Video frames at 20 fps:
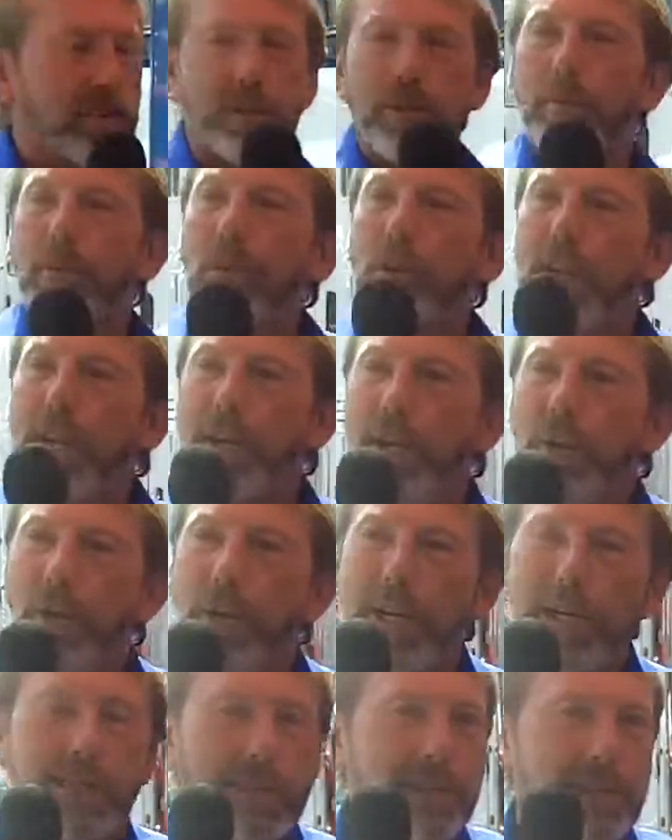some great
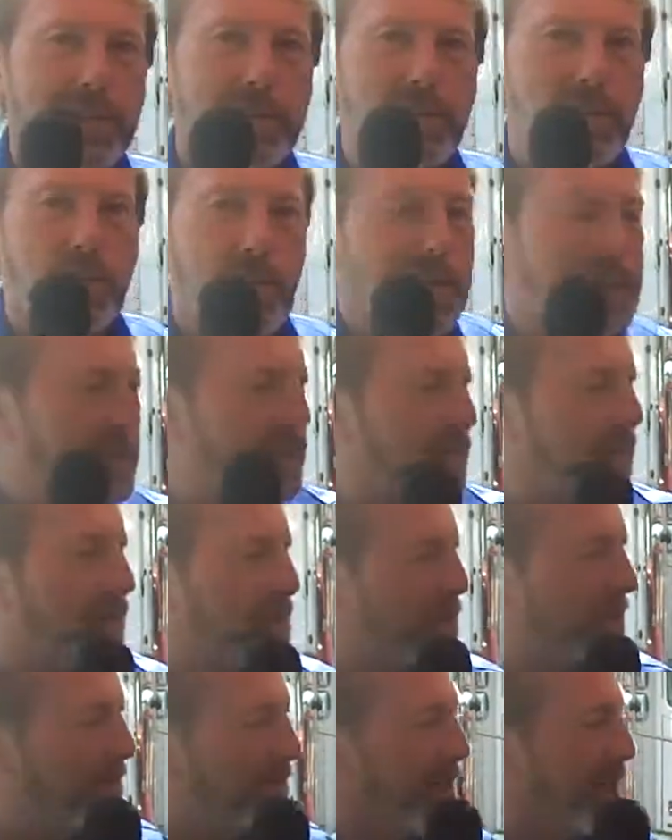questions
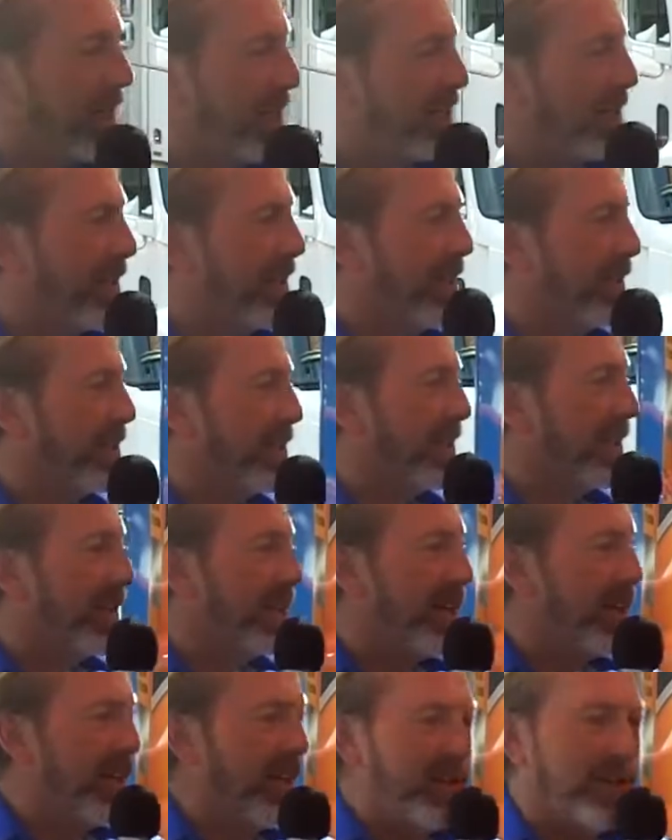from our friends here in
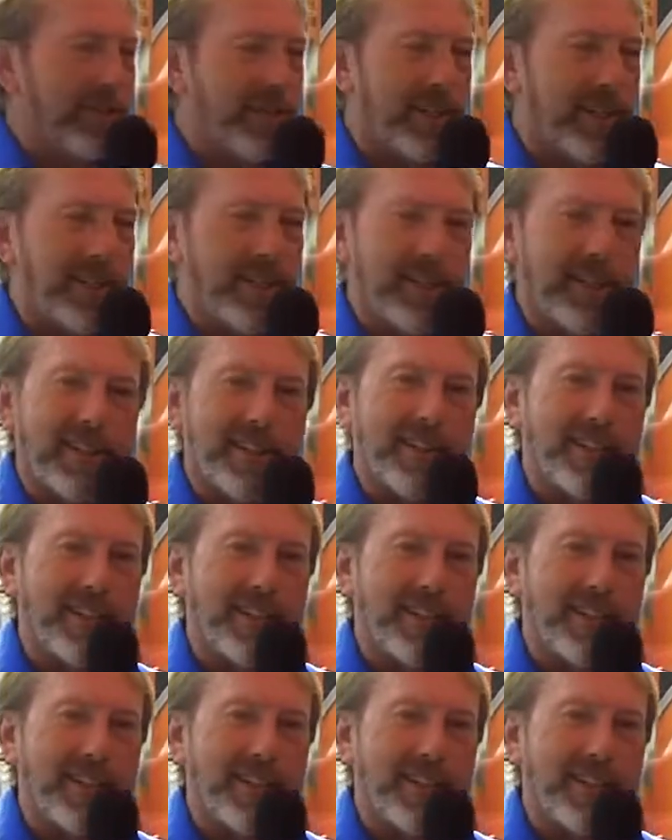Syracuse, and